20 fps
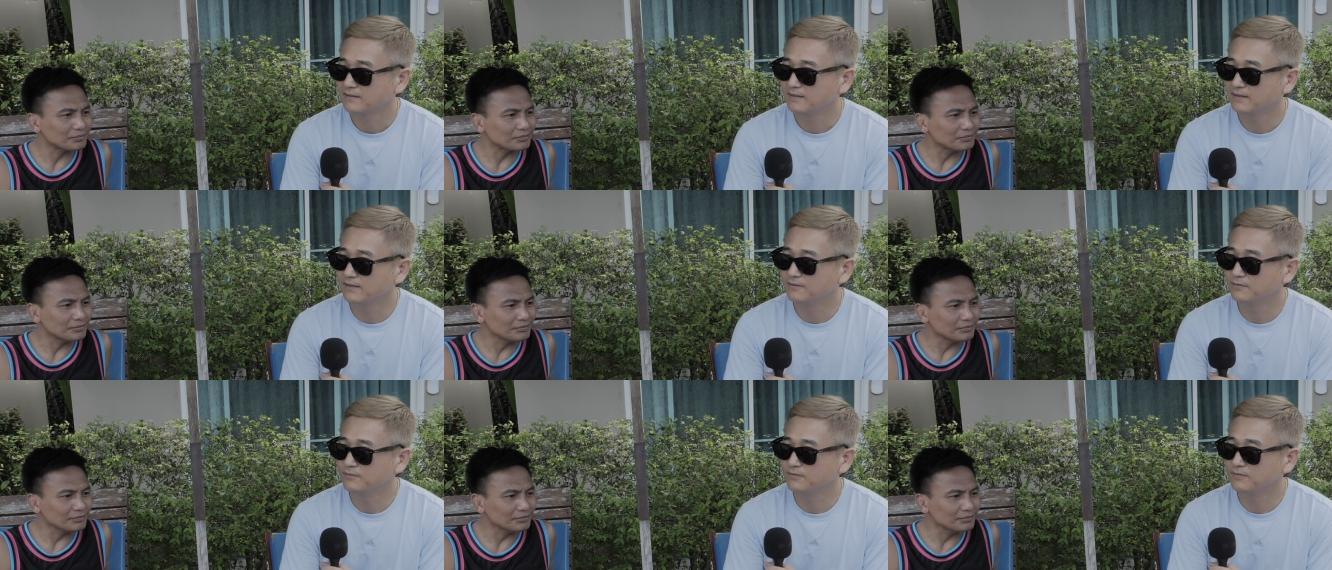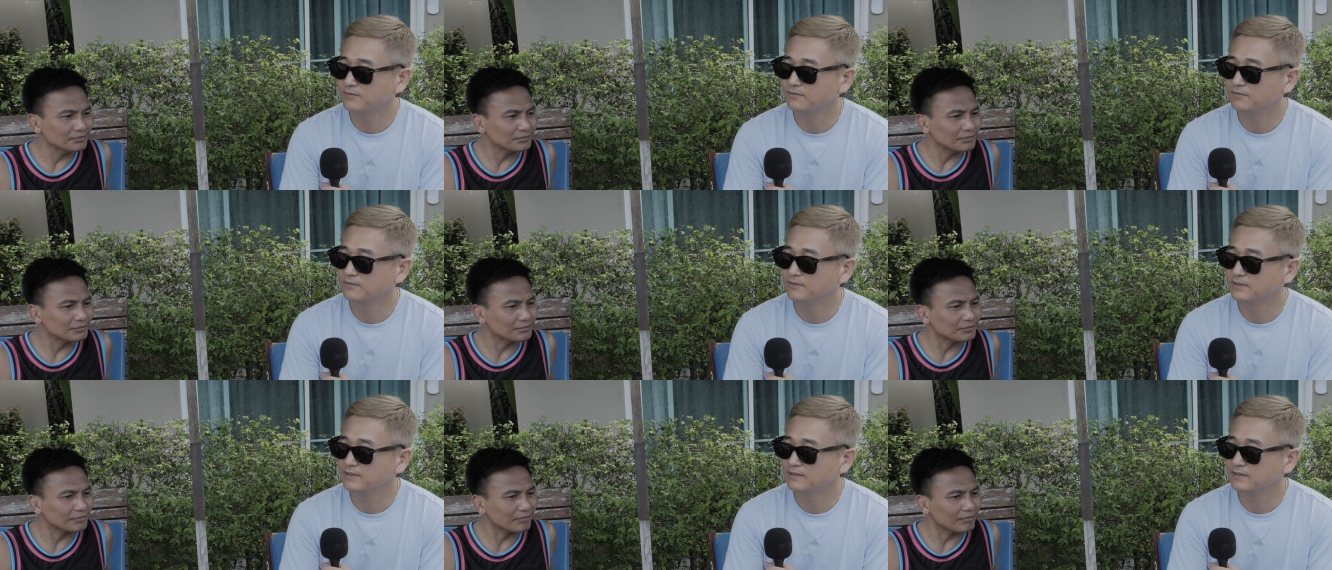Speaker 1: And
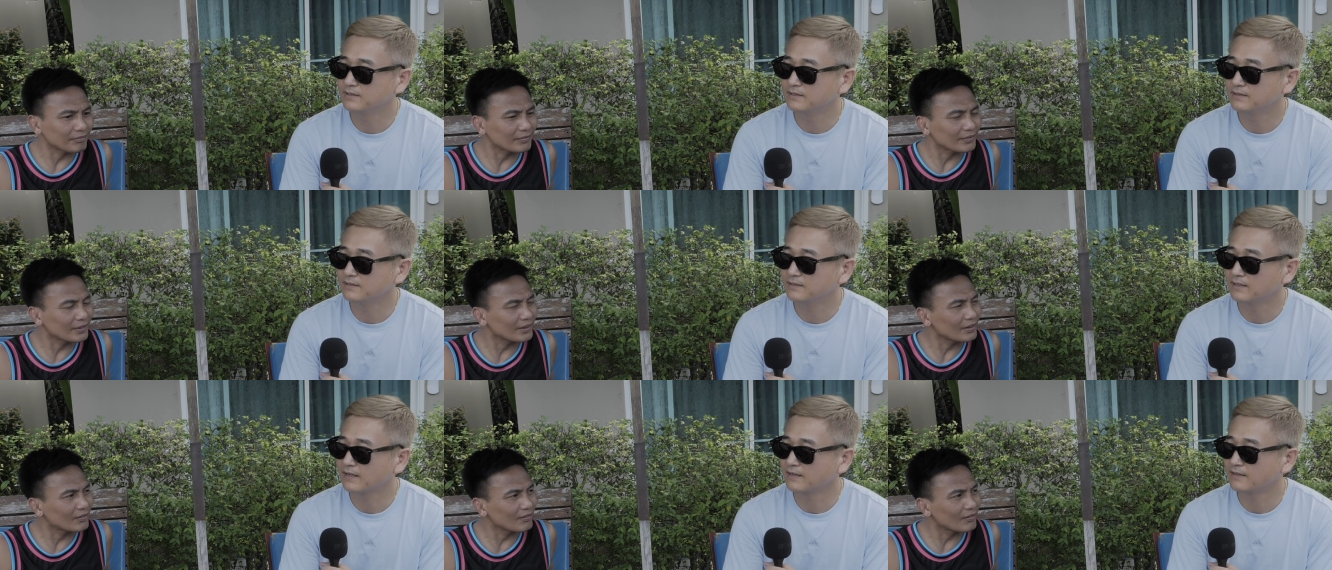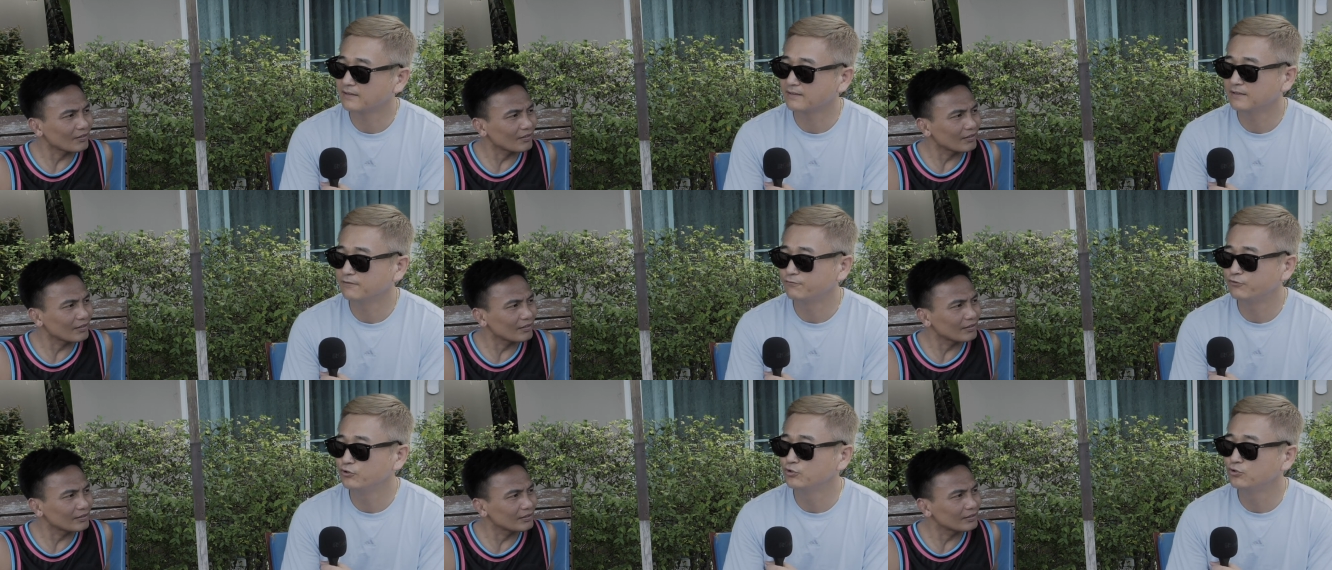like,
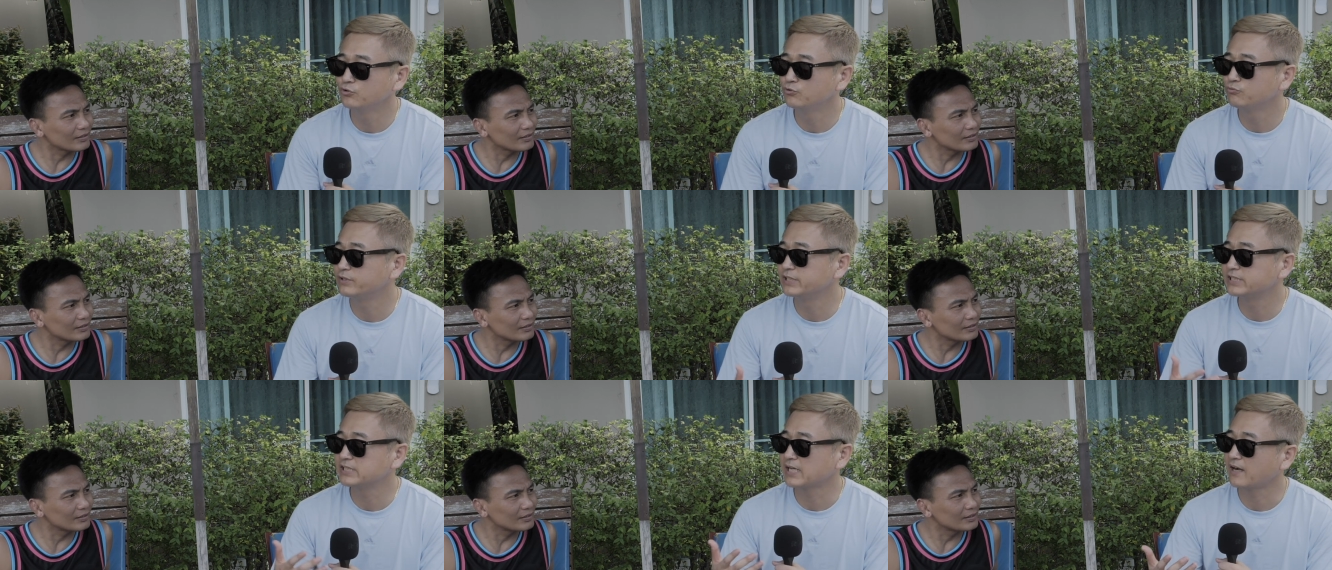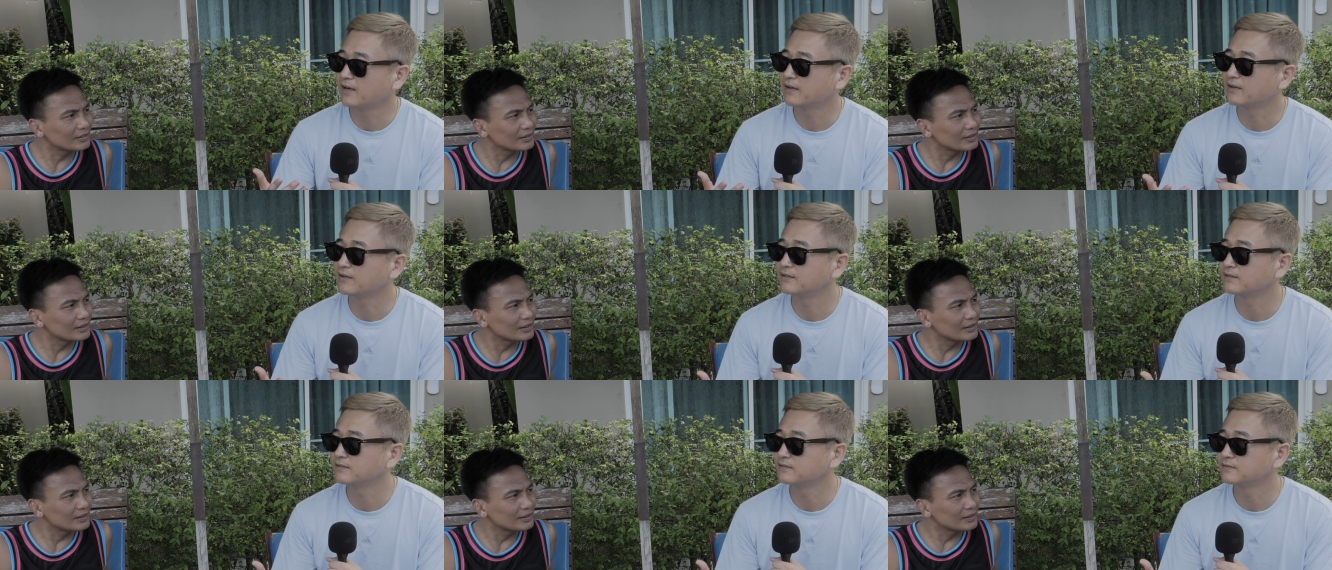if you do
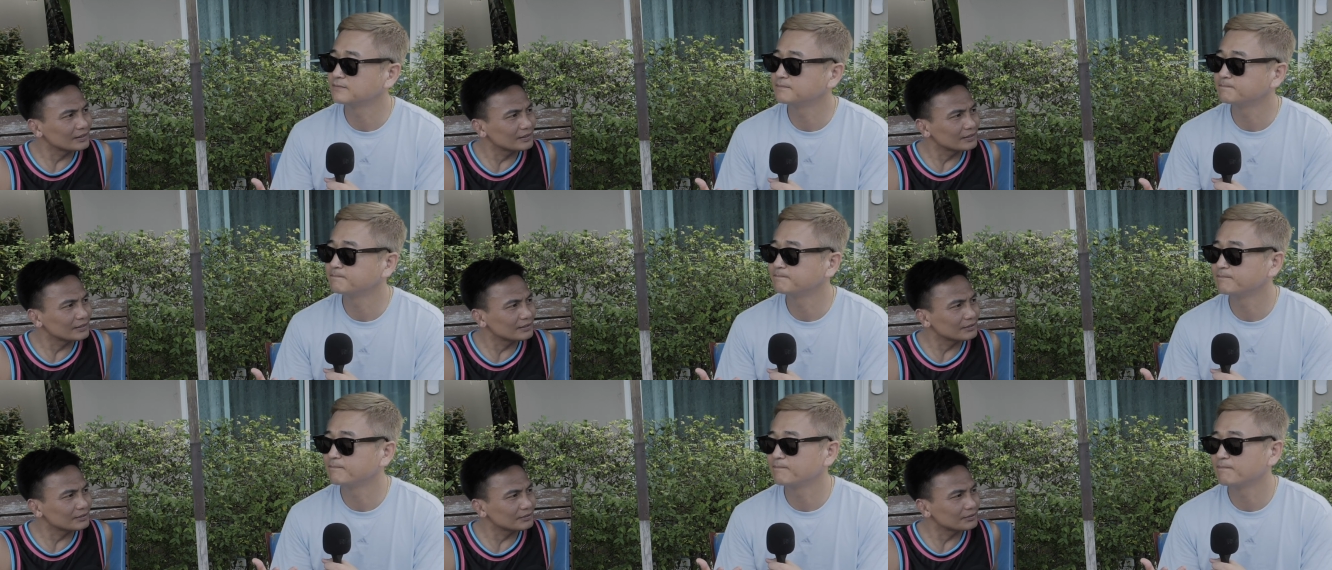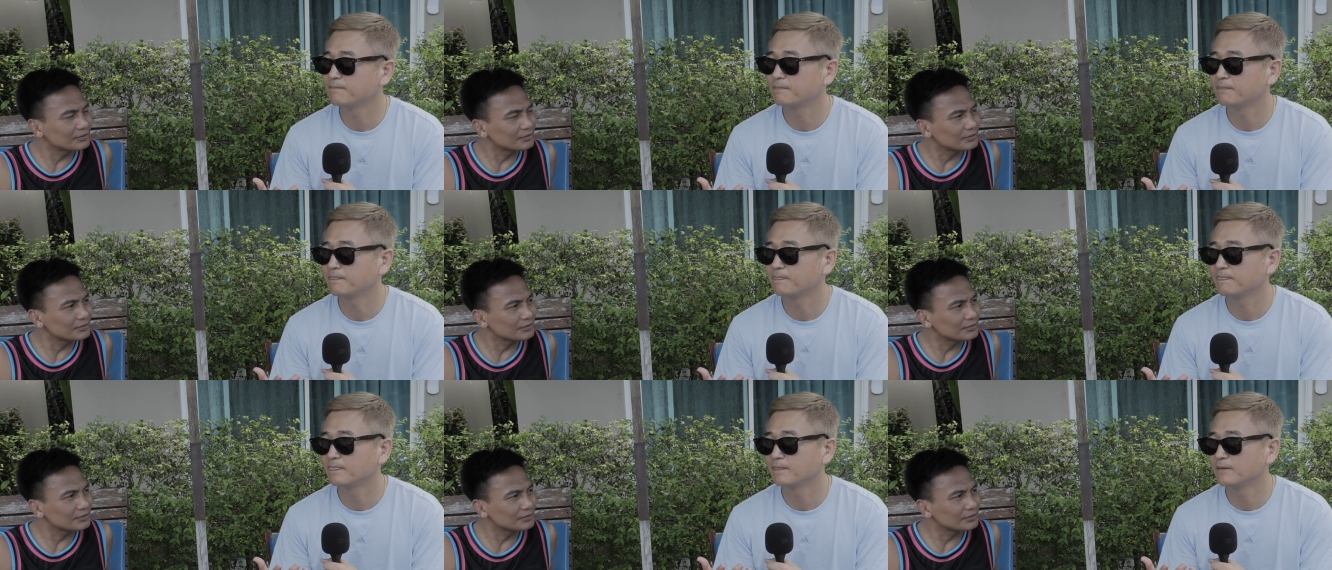retire,
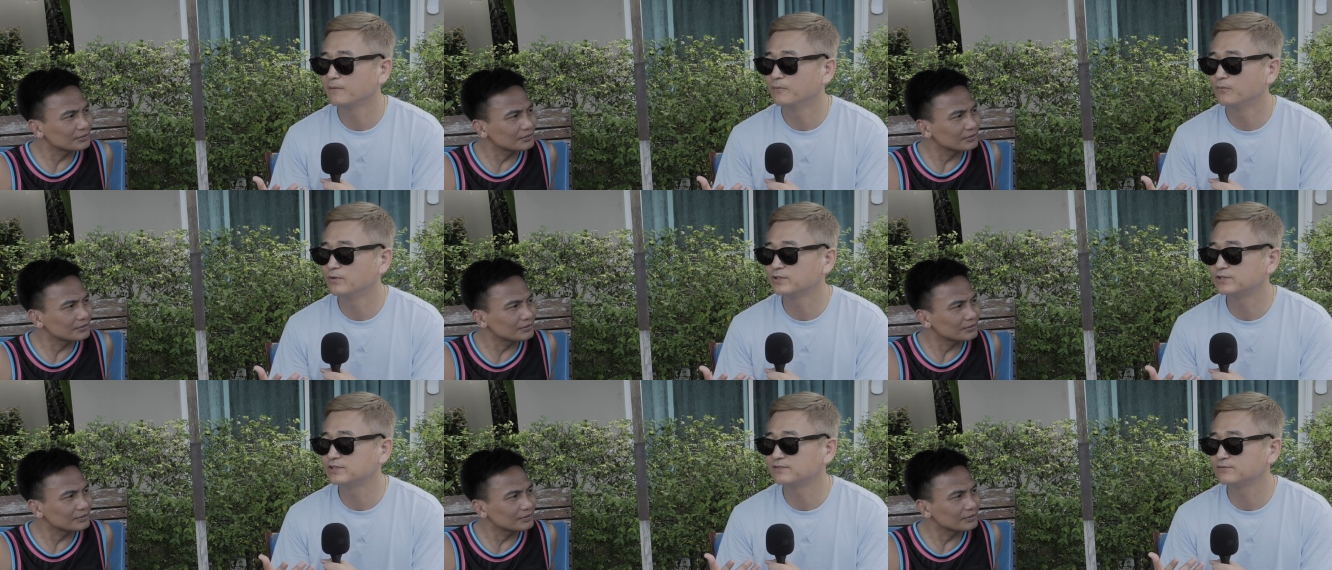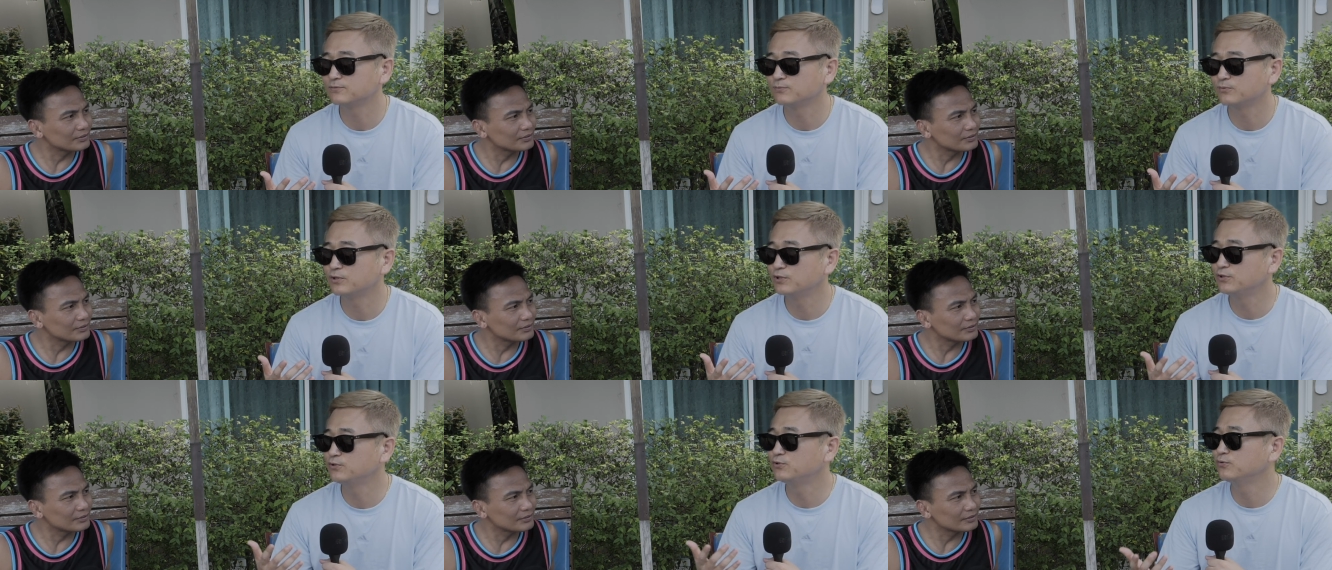what
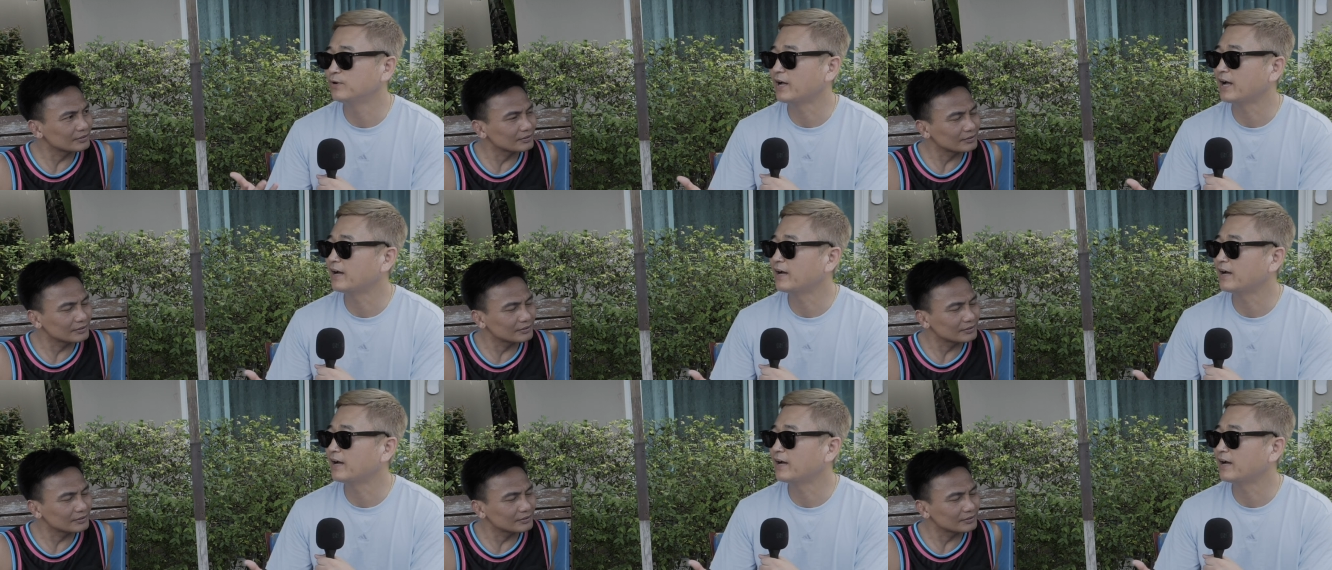do you do